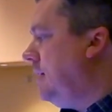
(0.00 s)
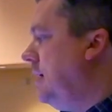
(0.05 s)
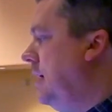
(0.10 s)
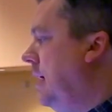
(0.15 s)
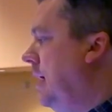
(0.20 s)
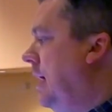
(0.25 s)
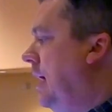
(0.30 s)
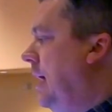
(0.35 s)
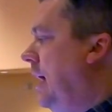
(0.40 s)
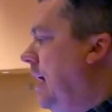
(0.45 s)

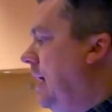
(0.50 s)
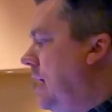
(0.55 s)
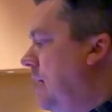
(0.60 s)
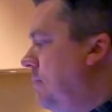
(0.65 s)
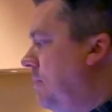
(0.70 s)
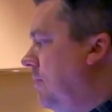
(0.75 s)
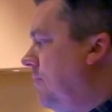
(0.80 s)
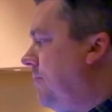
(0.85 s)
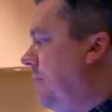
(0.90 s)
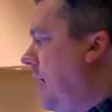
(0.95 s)
and
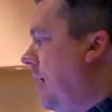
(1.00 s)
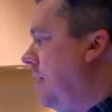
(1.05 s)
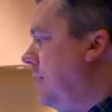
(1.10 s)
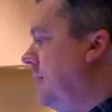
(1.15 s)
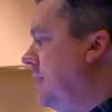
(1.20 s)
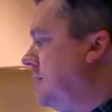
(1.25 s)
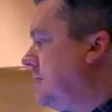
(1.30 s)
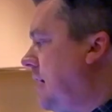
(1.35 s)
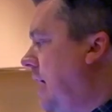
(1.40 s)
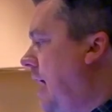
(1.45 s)
I'm going to fire
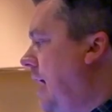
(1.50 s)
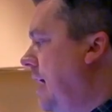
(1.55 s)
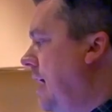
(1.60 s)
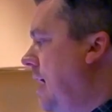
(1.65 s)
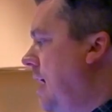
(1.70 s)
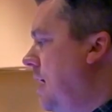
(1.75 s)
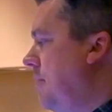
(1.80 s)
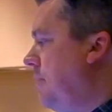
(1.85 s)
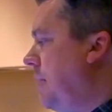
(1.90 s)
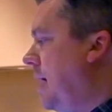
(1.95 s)
this guy
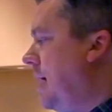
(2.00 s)
up,